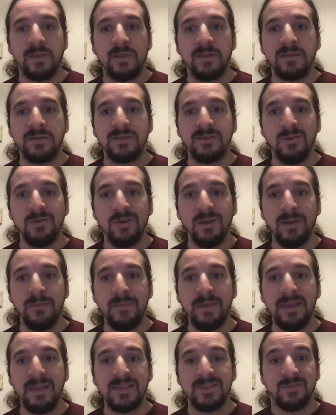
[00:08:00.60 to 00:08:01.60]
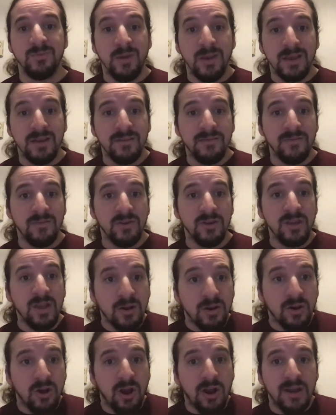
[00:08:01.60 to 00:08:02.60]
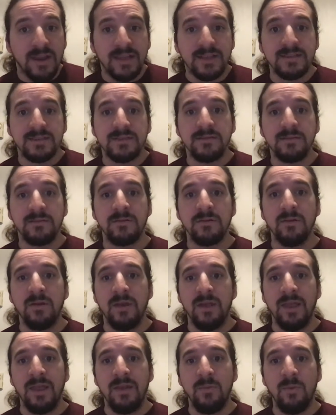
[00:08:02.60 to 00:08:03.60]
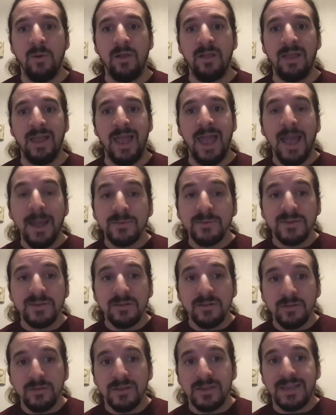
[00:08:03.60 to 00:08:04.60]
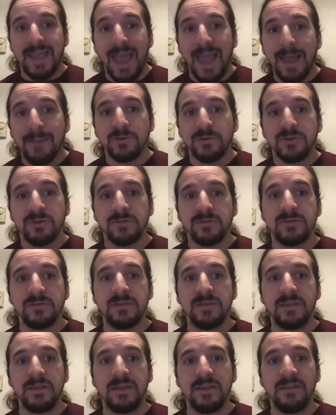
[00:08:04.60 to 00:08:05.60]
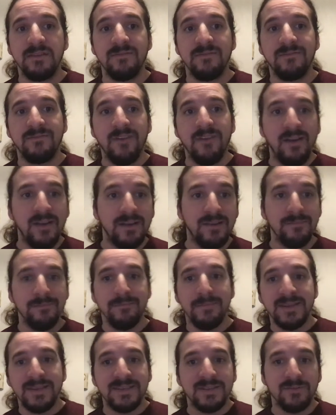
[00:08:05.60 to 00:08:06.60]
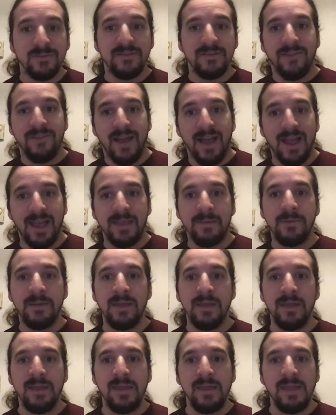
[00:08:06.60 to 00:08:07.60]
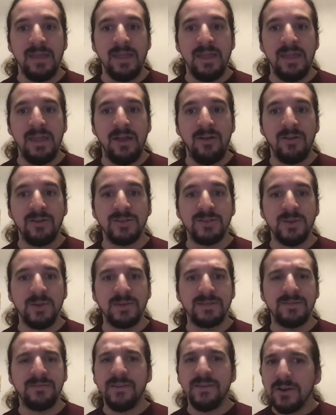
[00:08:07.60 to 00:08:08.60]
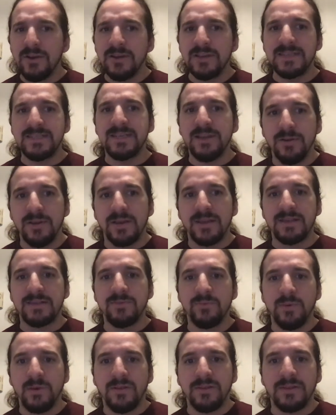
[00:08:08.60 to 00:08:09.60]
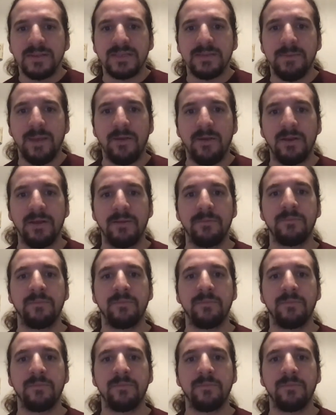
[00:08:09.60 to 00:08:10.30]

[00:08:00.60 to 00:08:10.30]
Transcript: Zora and Me is written for a younger audience. And while it absolutely captures the fun mystery vibe, it also has a very serious realness about it.